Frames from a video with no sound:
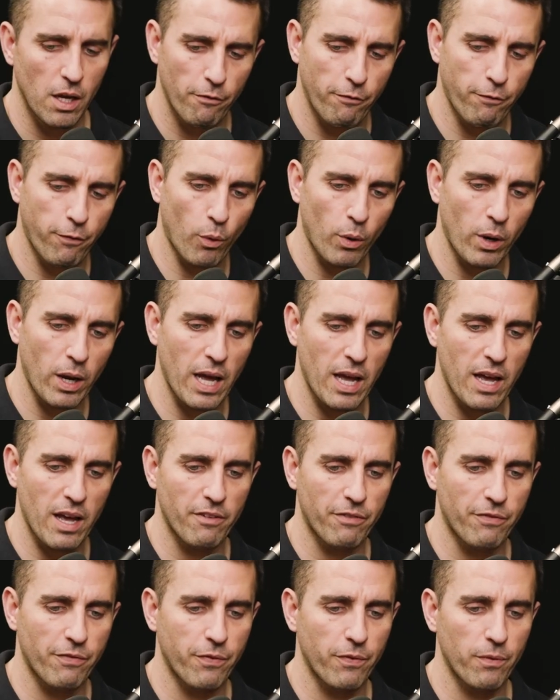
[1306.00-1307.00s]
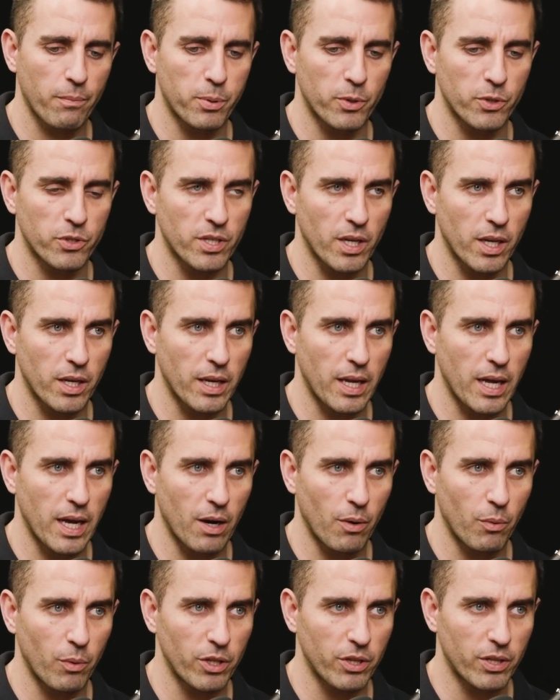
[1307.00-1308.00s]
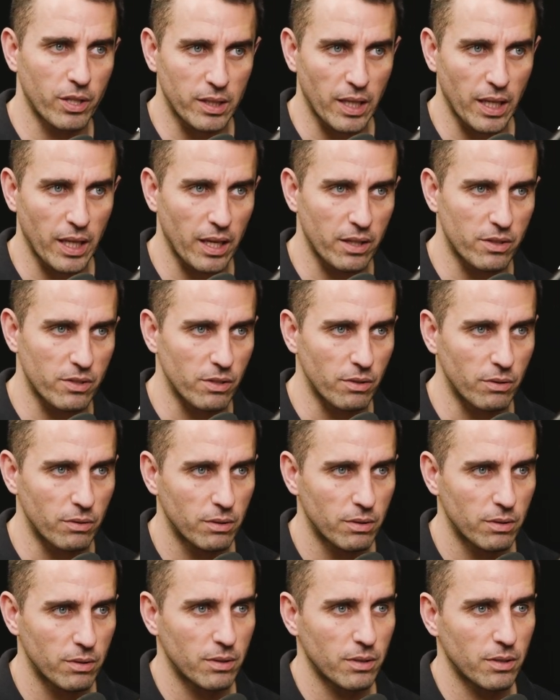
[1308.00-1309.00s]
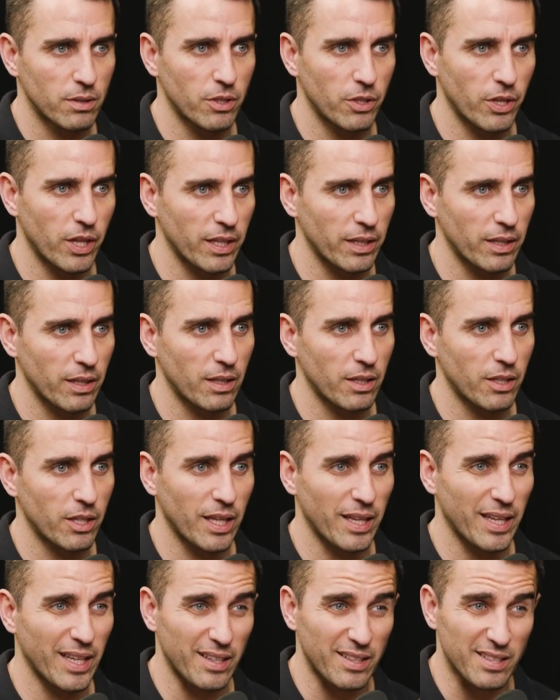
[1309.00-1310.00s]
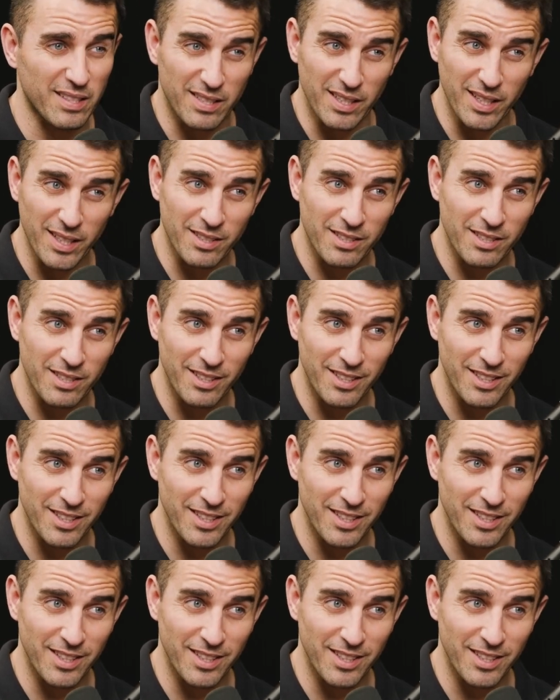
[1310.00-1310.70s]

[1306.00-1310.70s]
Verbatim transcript: Four and a half percent now. What do you think they get to? Don't know, but I'll tell you this. Six?